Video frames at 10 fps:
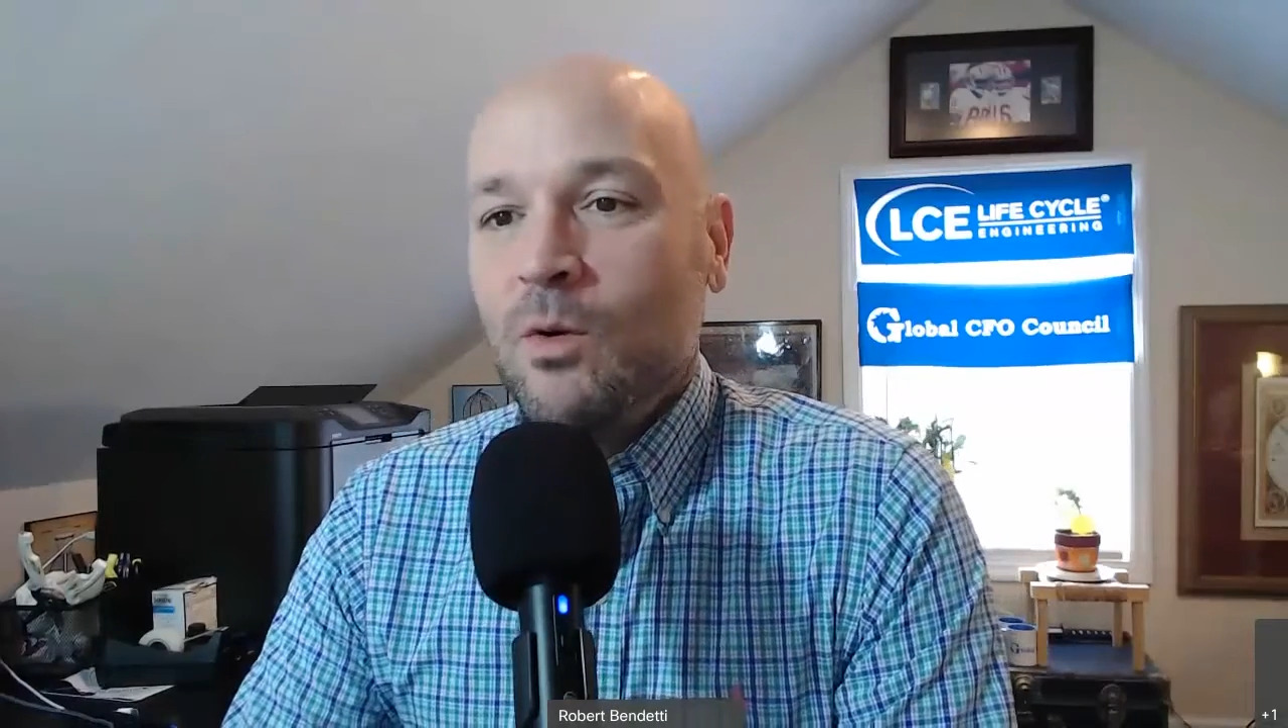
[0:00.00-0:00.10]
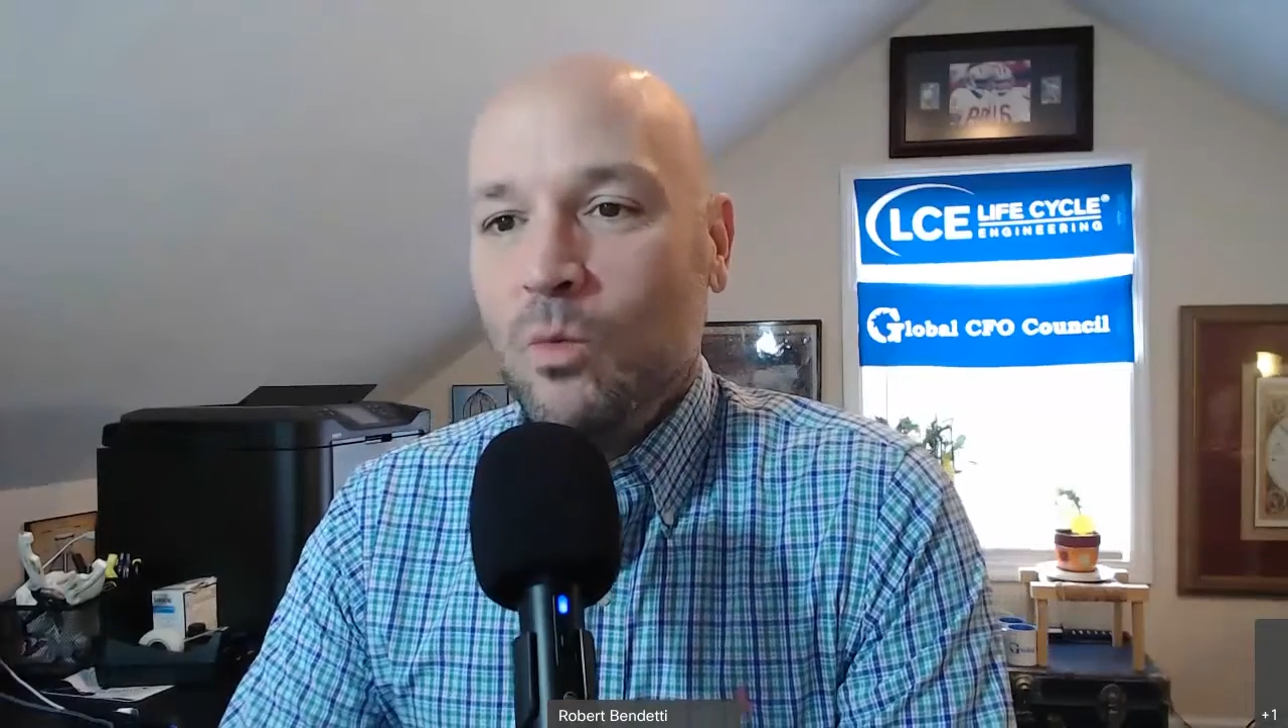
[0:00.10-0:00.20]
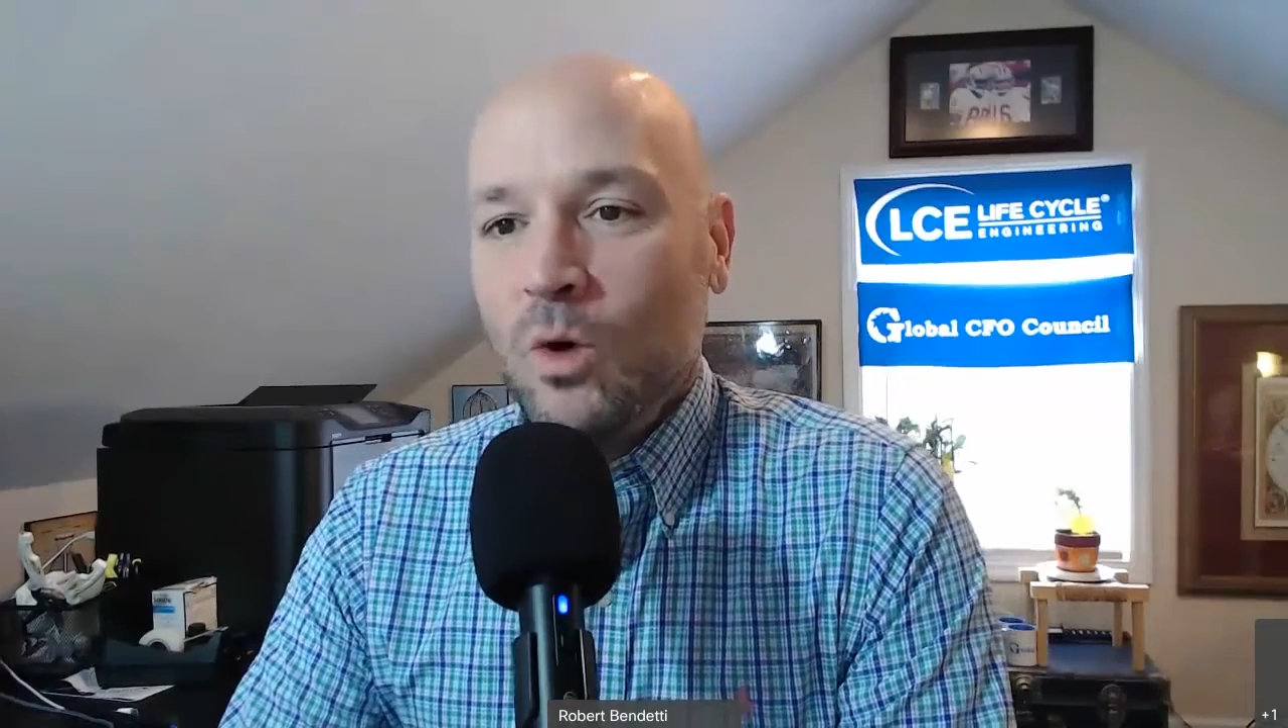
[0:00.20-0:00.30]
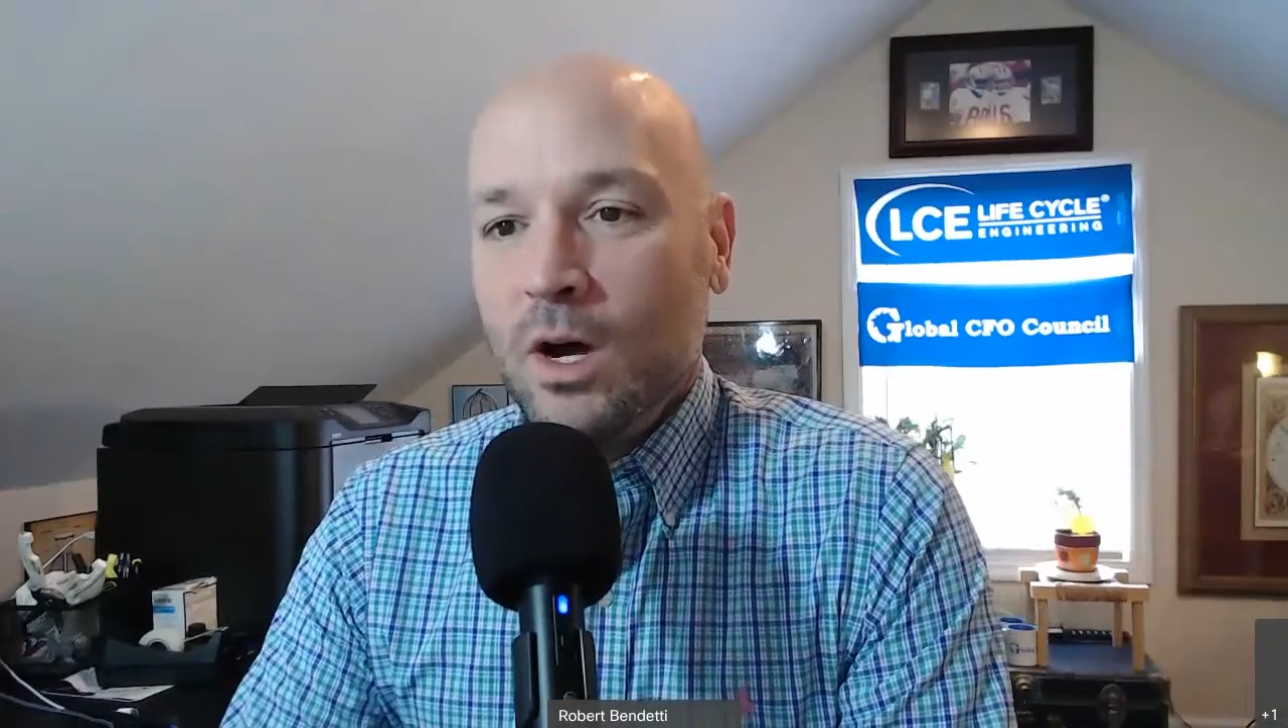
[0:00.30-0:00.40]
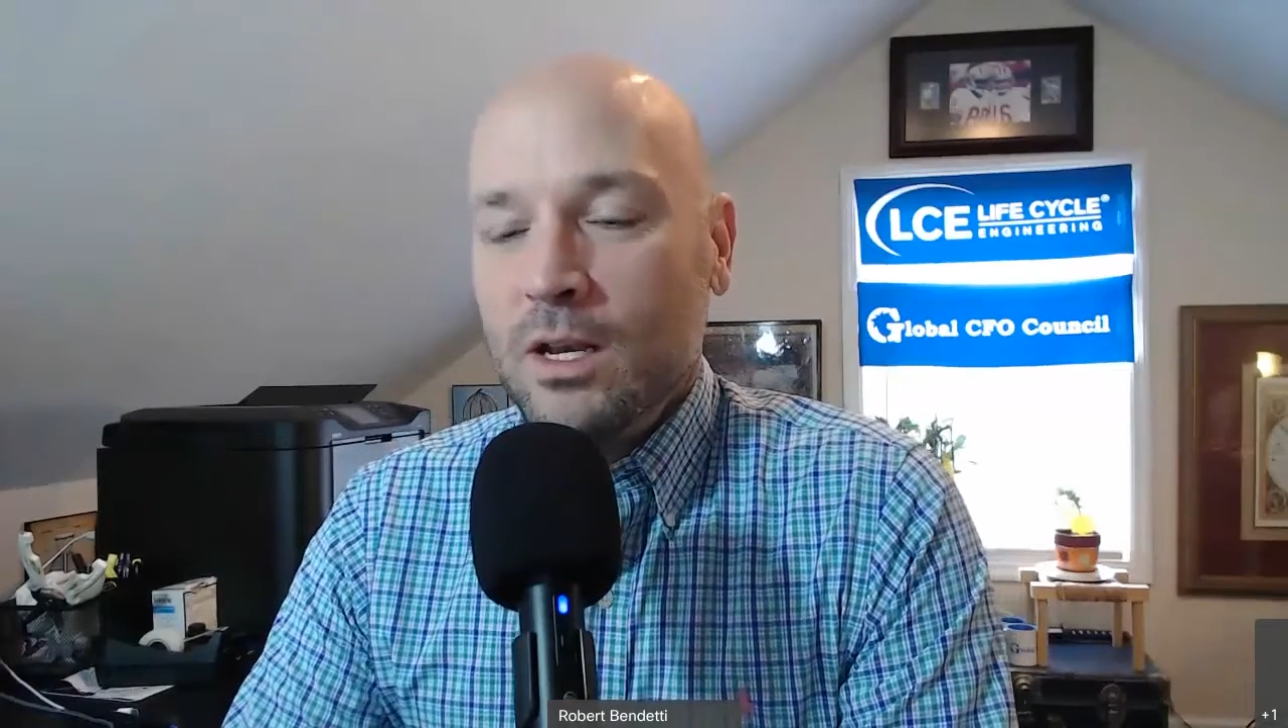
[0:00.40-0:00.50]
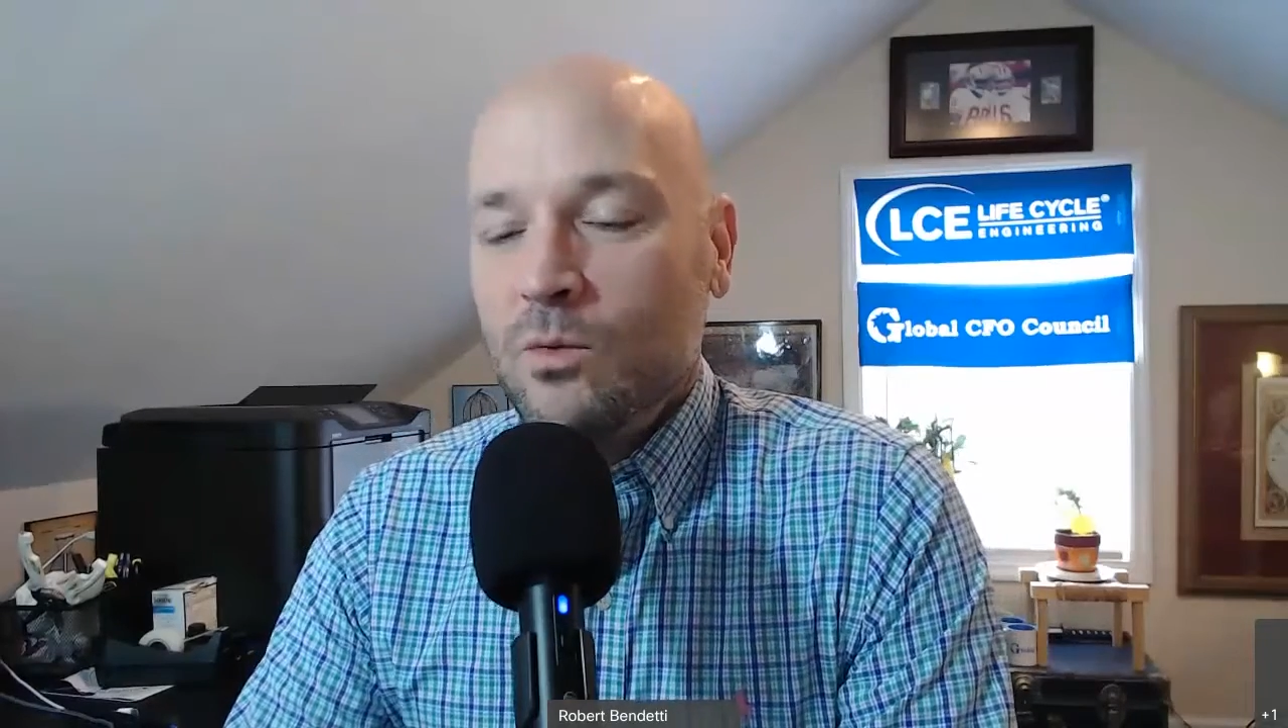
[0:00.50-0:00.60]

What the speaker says: one.